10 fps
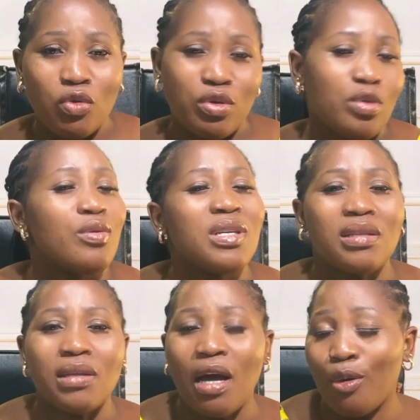so is
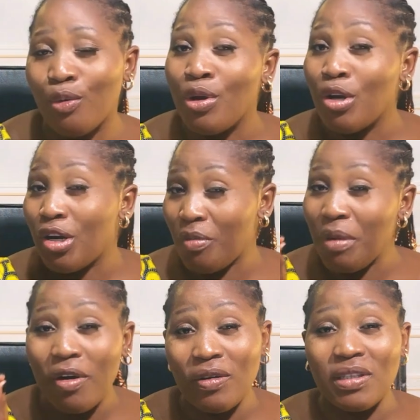now.
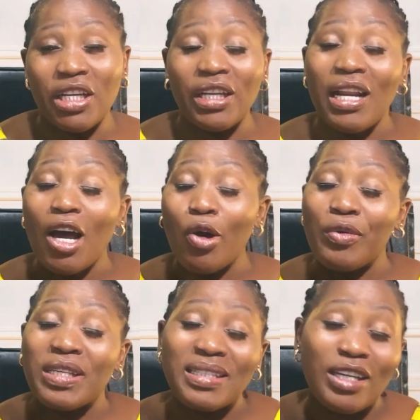Remember, on the channel, I
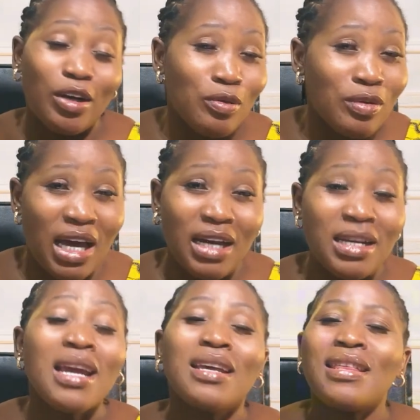always tell you that
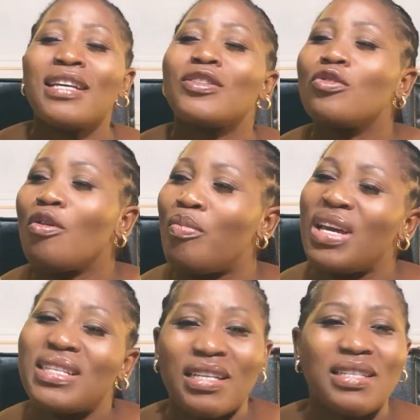there's no
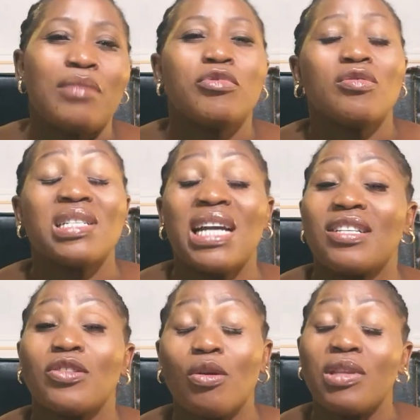better time to start
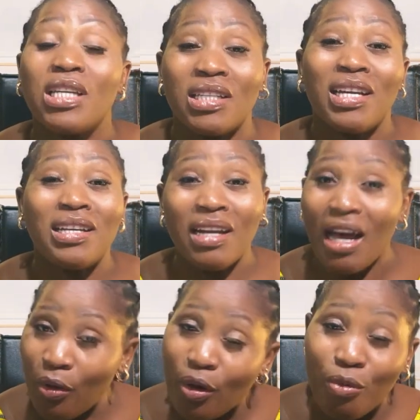something than
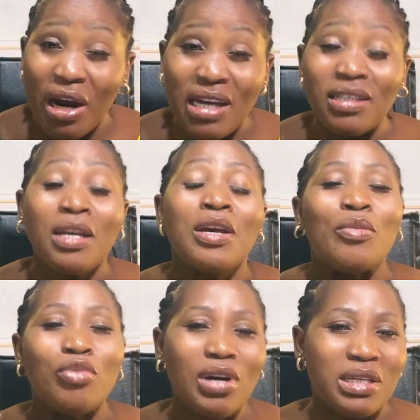now, all right?
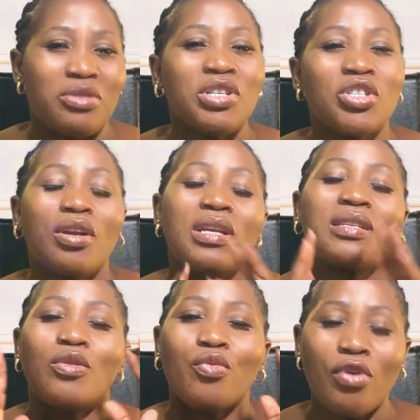Procrastination is
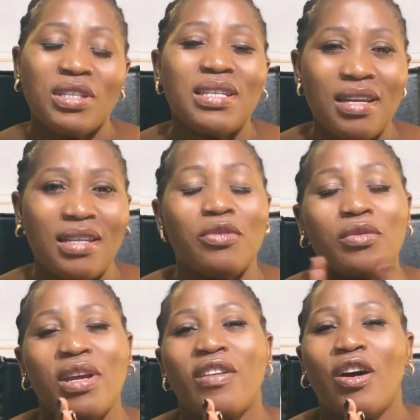the worst thing that could
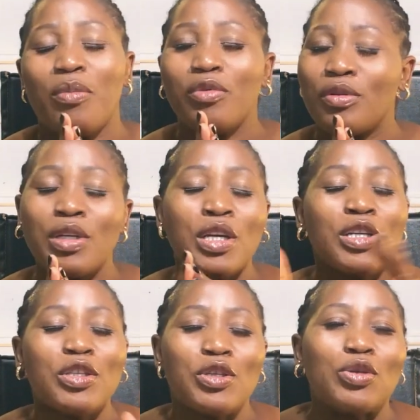ever happen
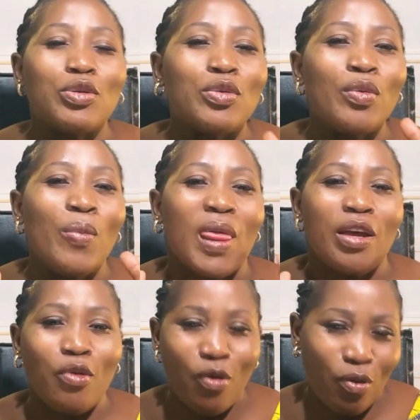to a goal